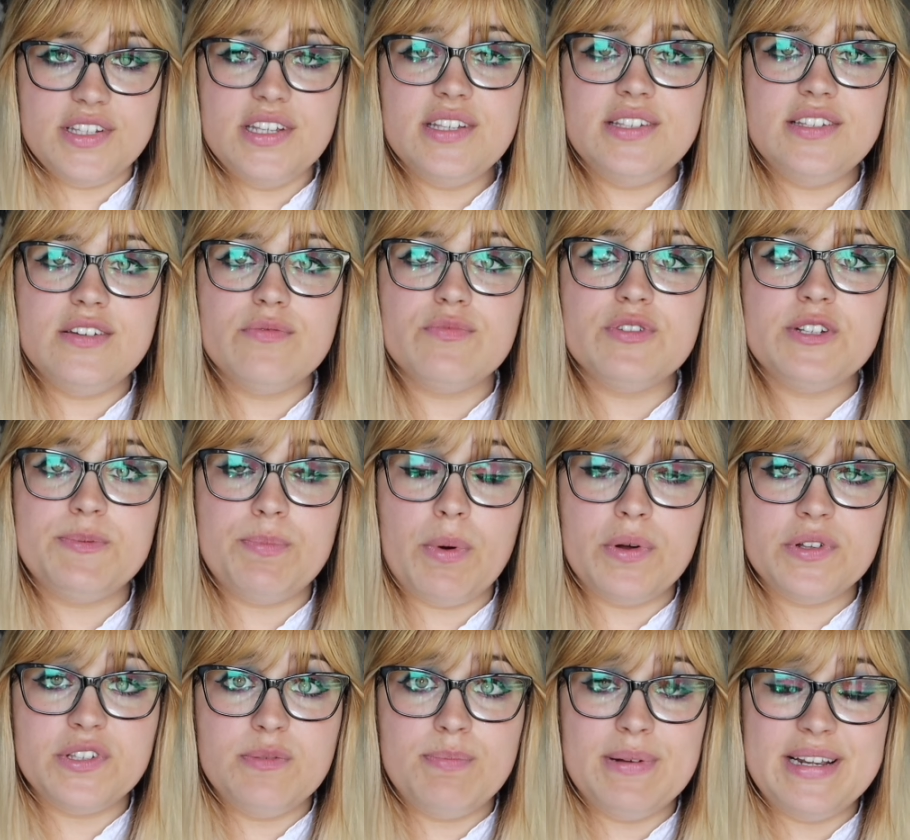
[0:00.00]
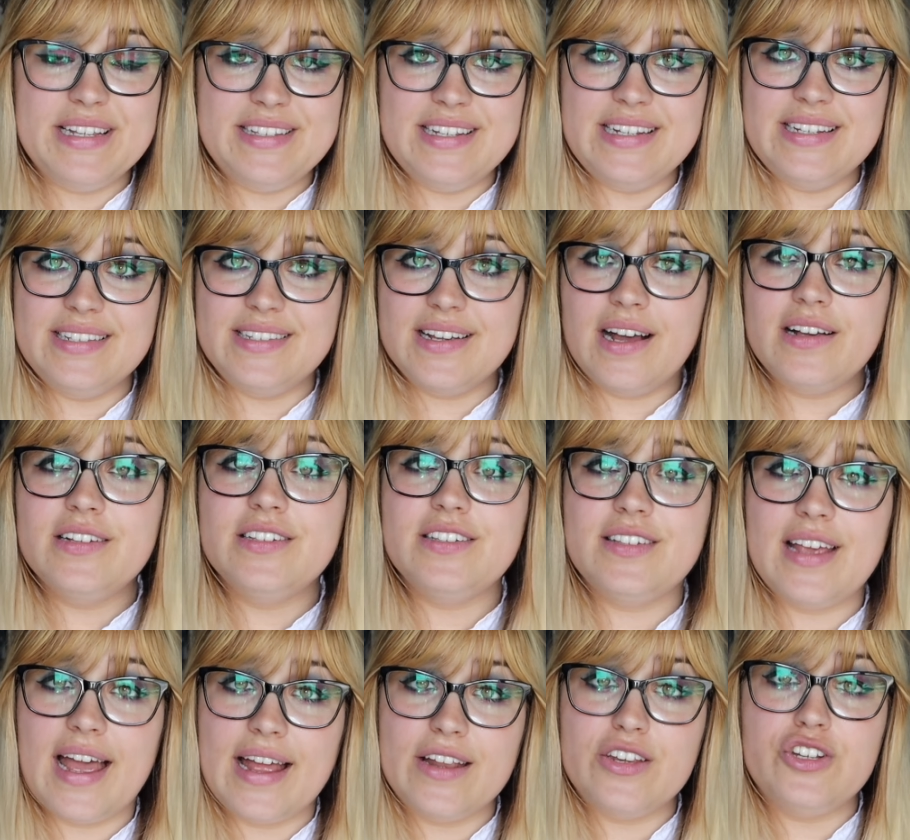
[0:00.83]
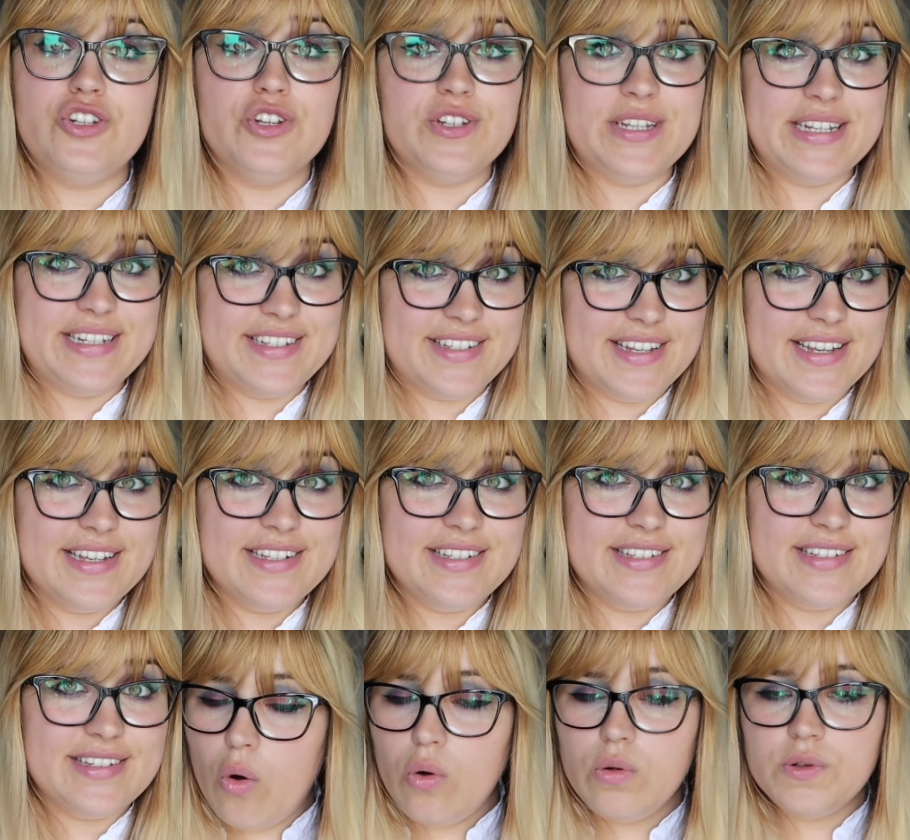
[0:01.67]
System responsibility does and should exist.